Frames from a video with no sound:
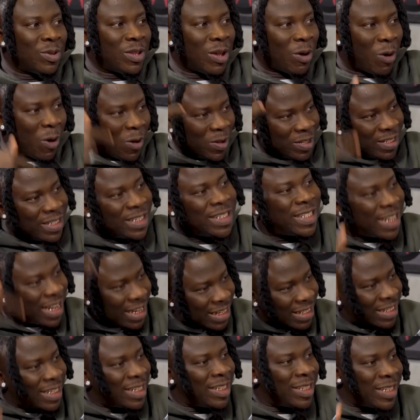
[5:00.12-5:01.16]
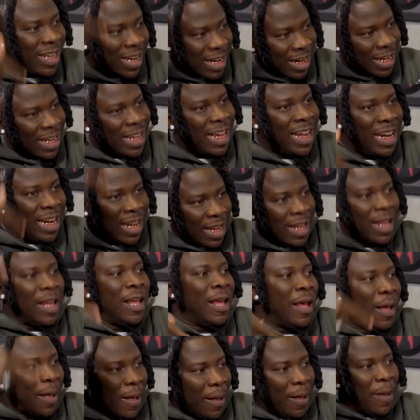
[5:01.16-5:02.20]
the consistency is going to get it
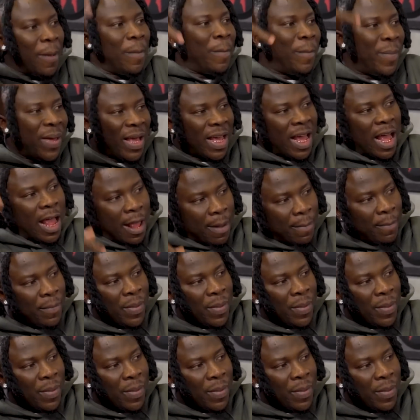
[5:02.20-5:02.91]
bigger and